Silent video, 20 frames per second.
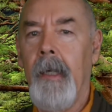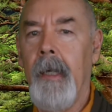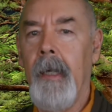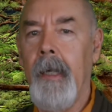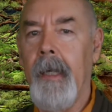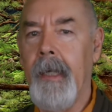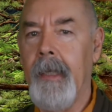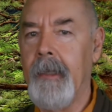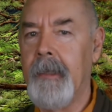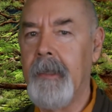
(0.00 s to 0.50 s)

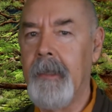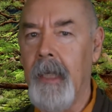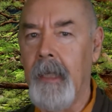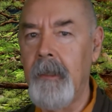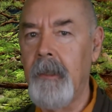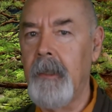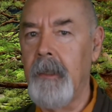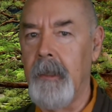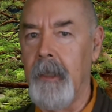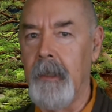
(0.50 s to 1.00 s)
In
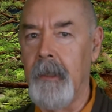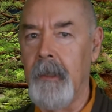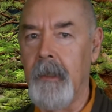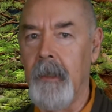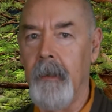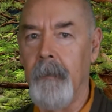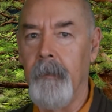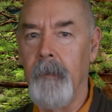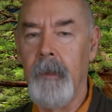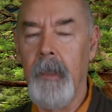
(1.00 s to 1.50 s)
such
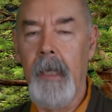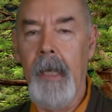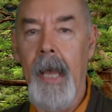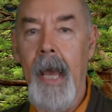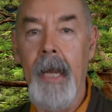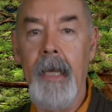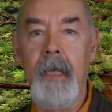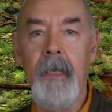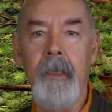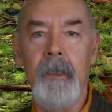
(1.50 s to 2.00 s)
systems,
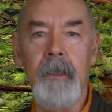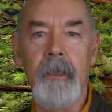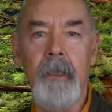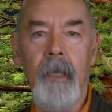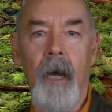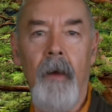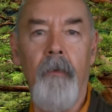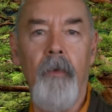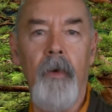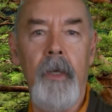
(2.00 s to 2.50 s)
any
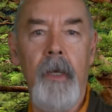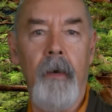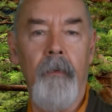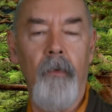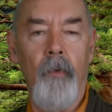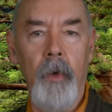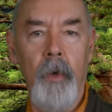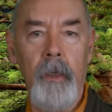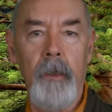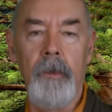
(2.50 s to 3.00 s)
discovery
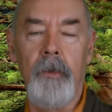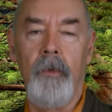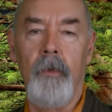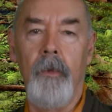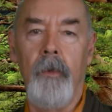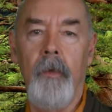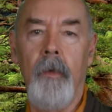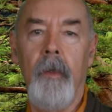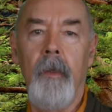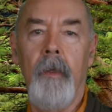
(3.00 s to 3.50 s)
of real
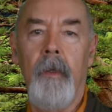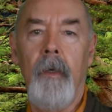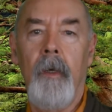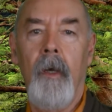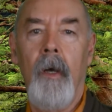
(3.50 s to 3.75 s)
truth